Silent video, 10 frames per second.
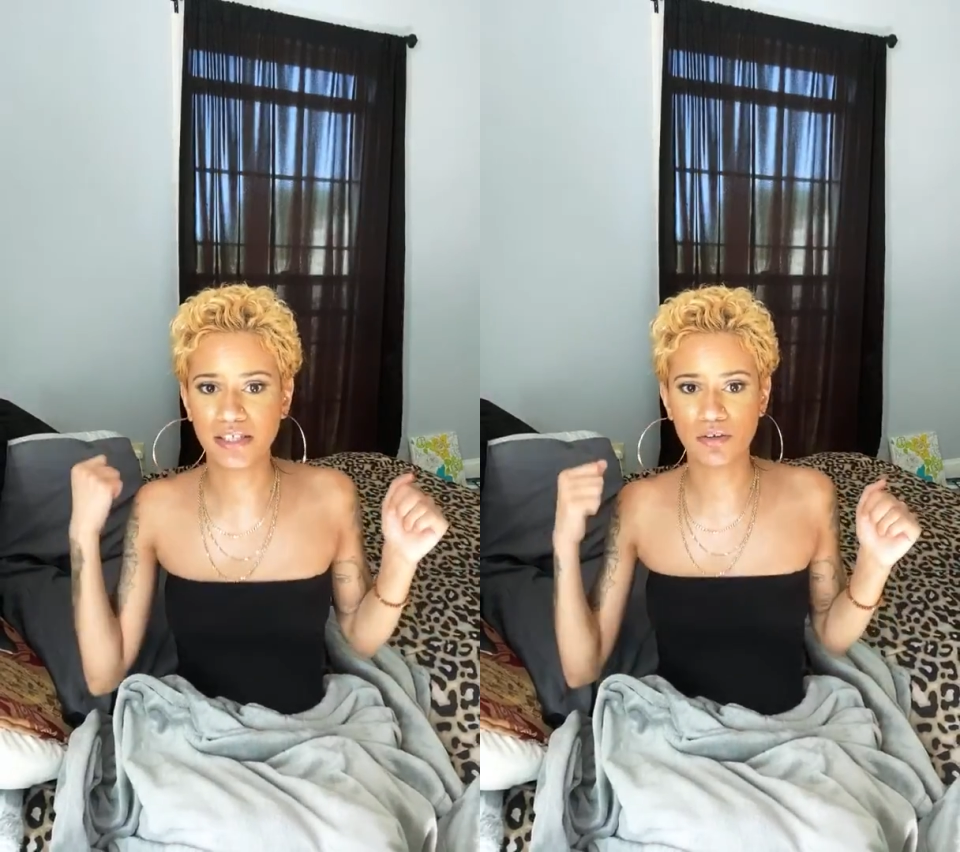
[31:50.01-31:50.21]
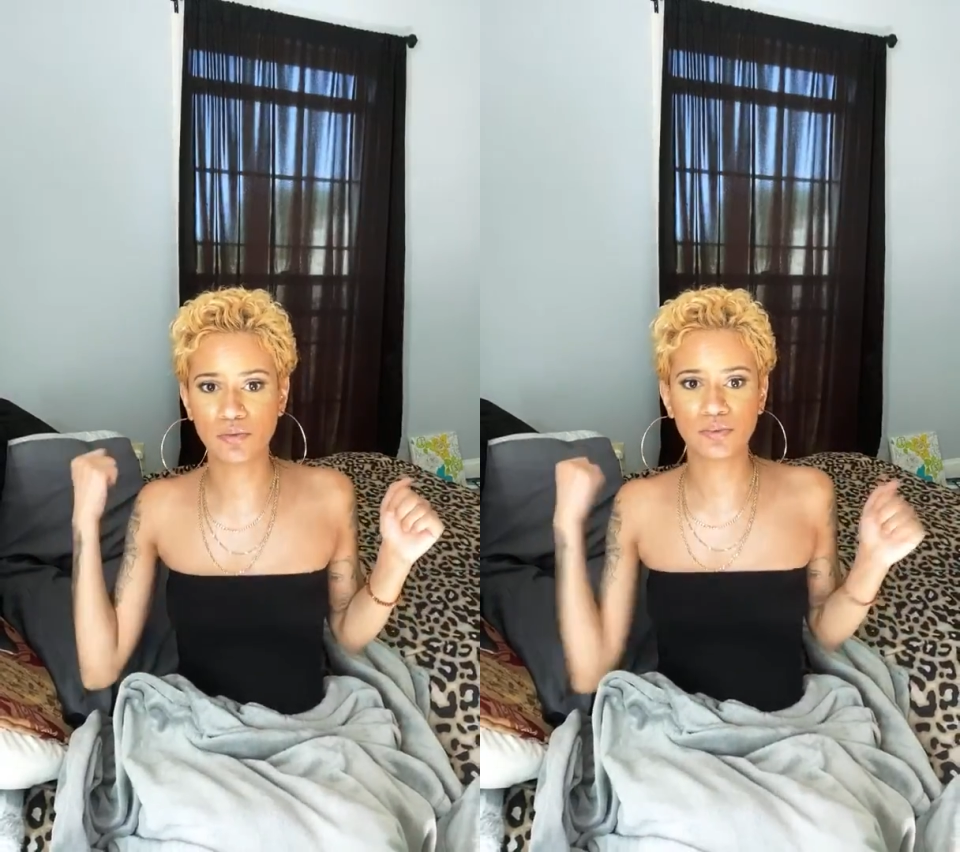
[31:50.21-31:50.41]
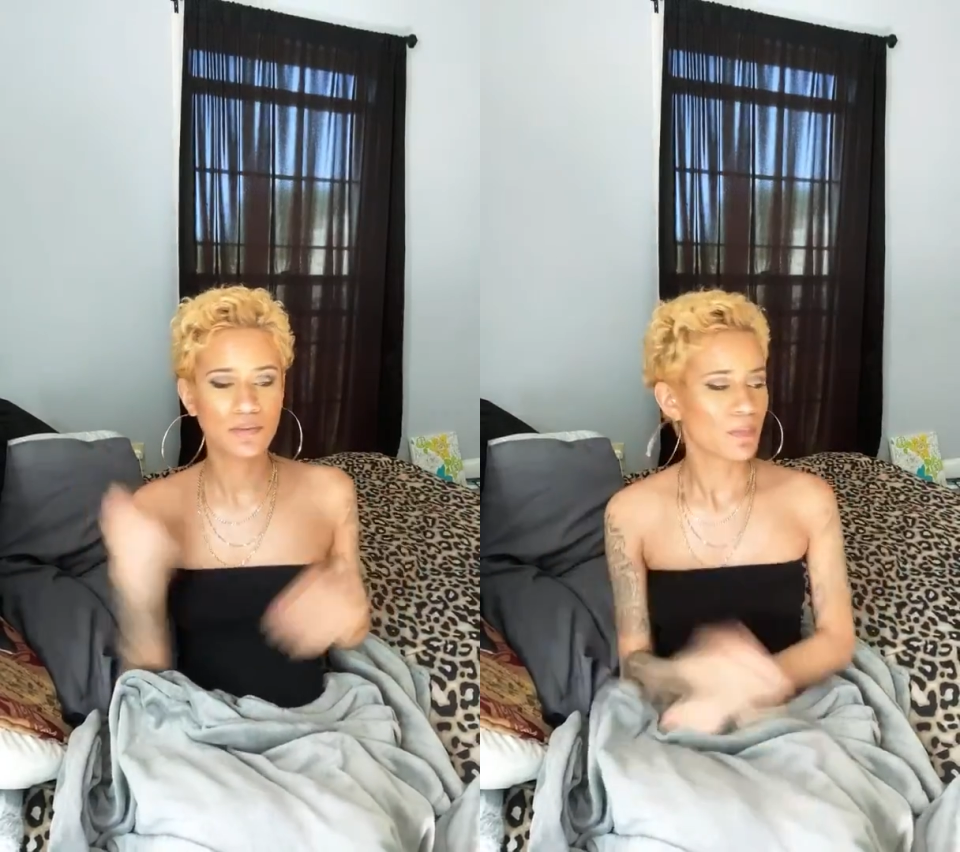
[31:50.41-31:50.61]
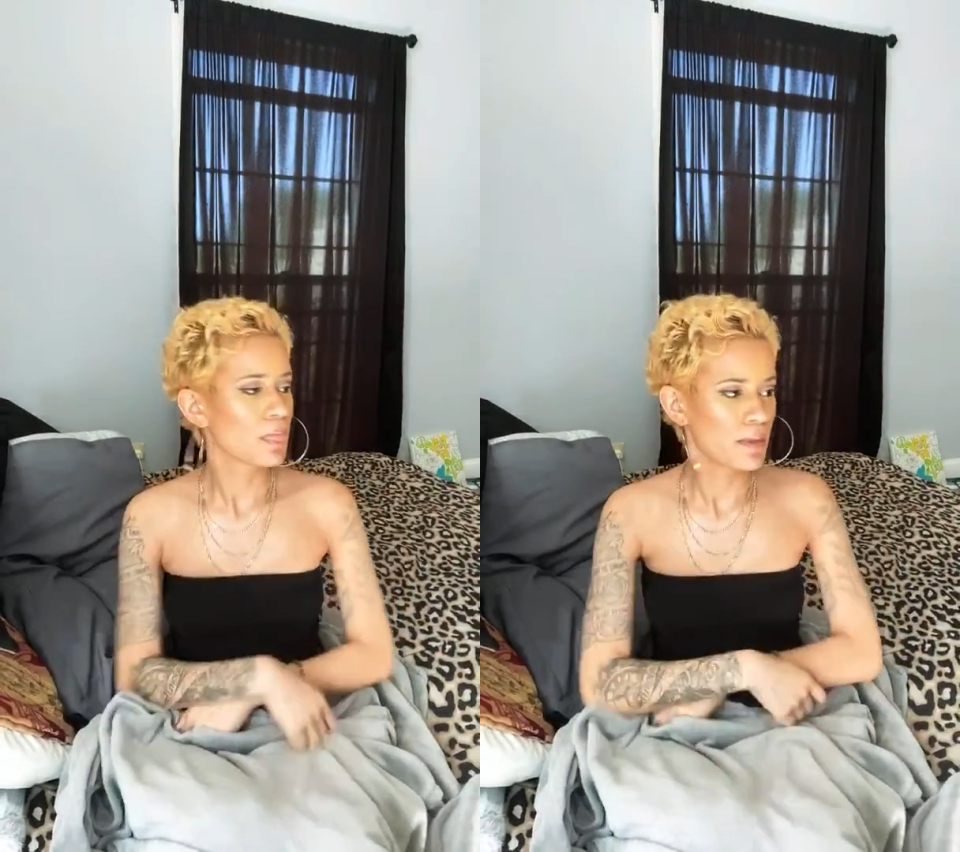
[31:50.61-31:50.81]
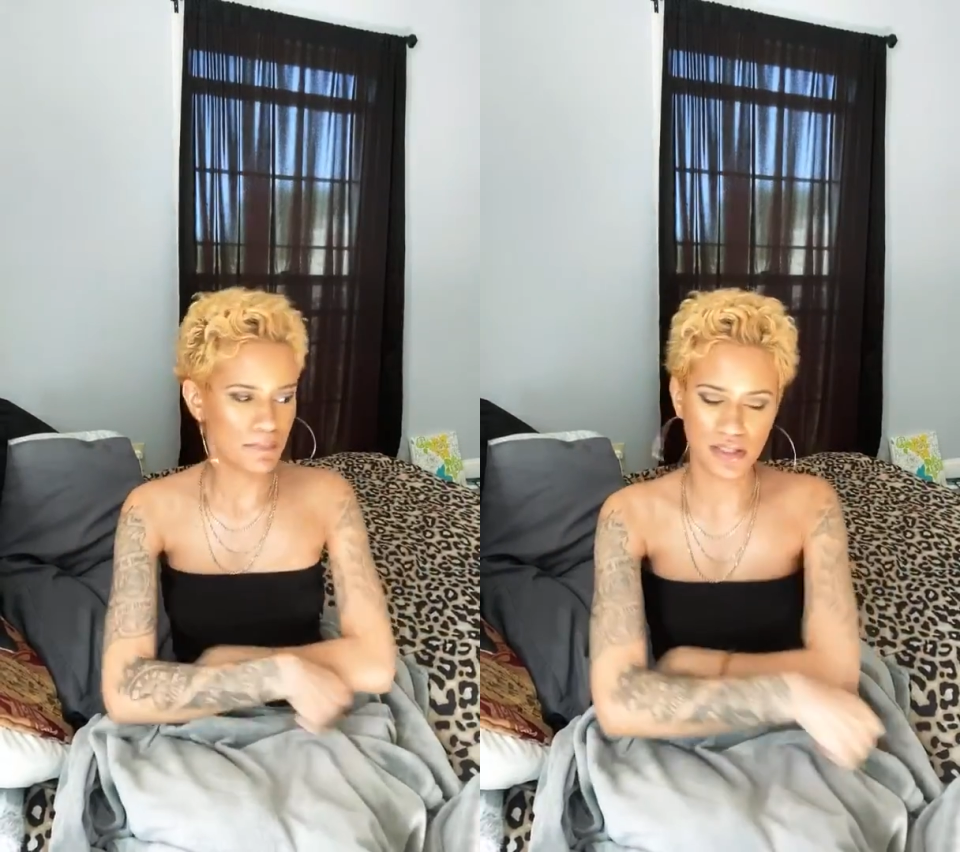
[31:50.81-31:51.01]
hoes,
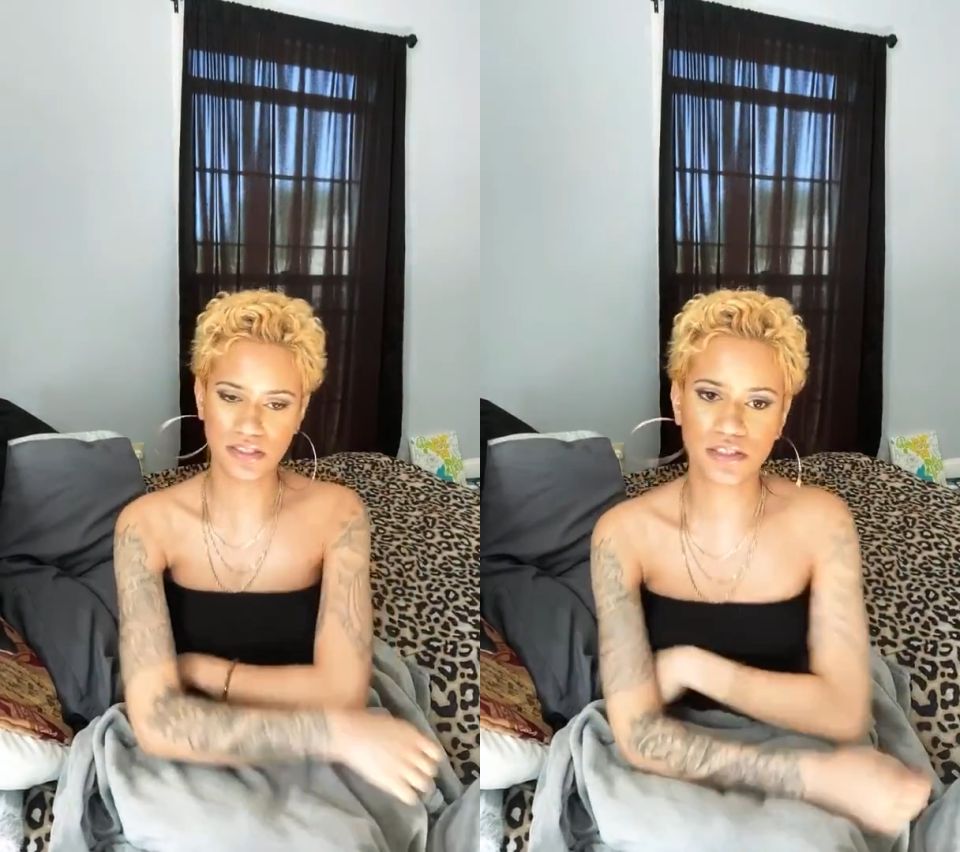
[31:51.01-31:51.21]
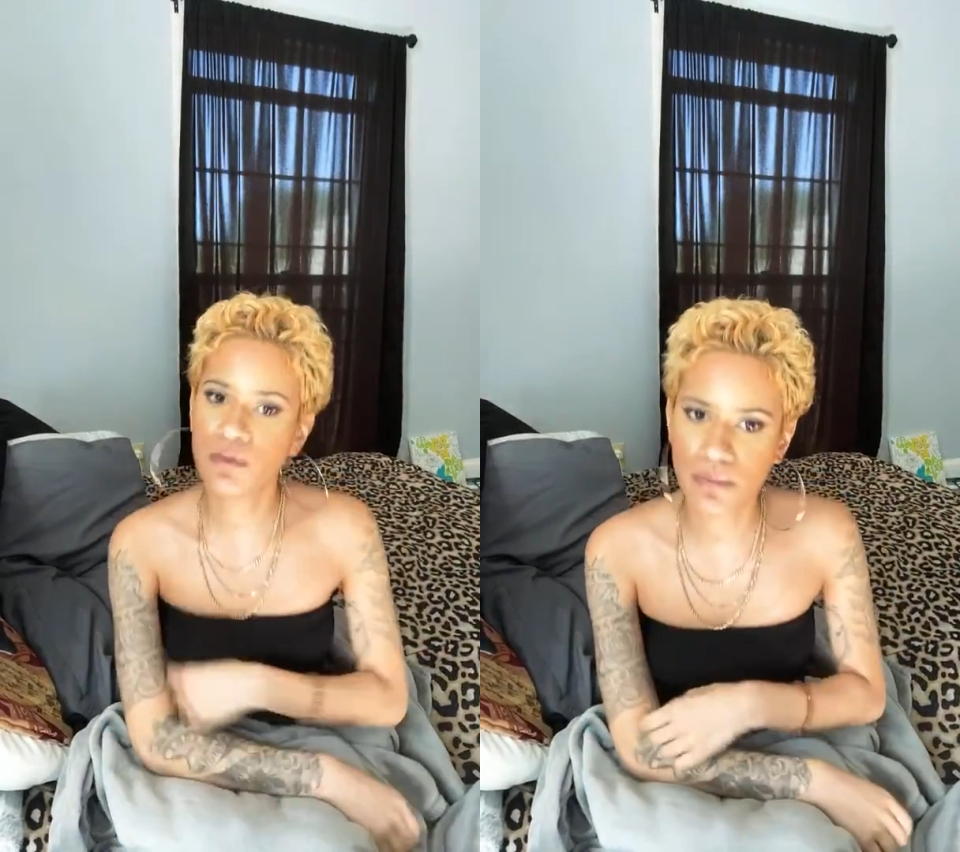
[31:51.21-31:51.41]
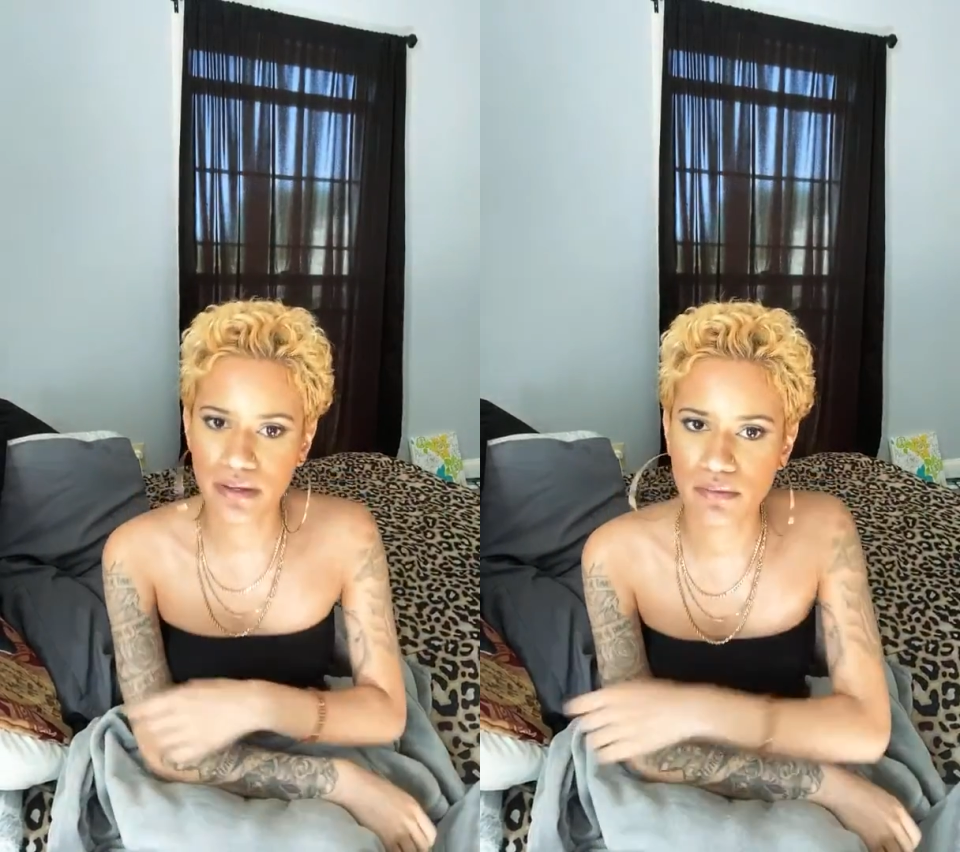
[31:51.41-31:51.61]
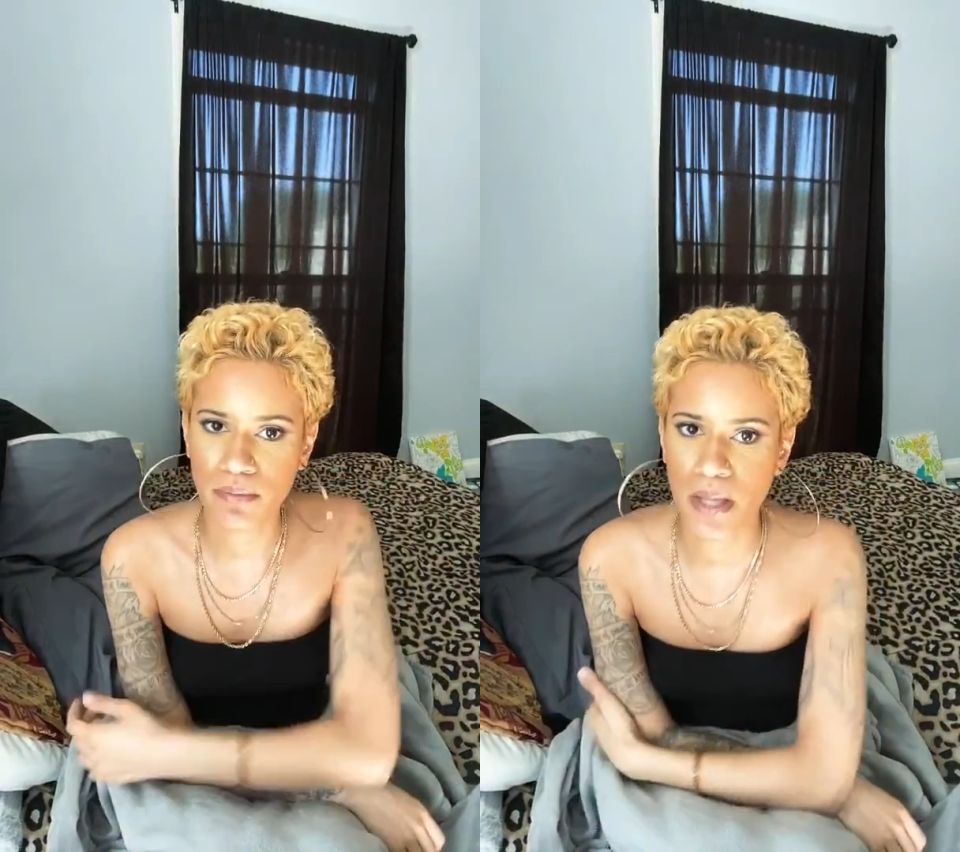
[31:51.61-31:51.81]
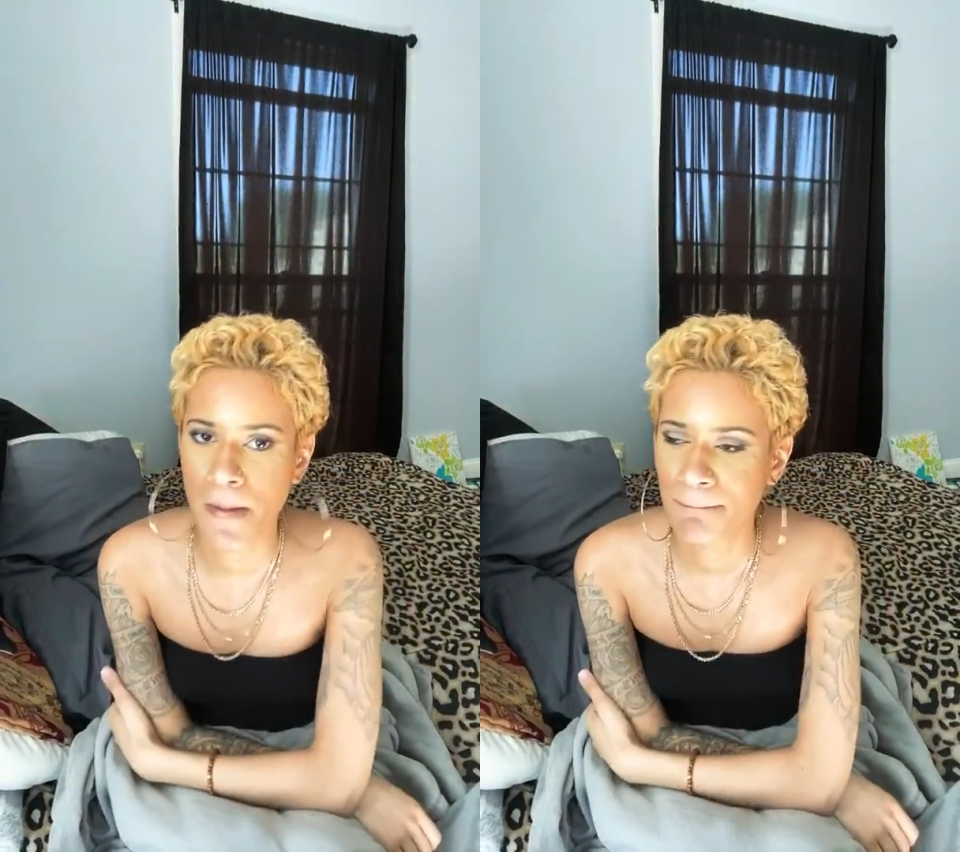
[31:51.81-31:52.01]
because don't play with me.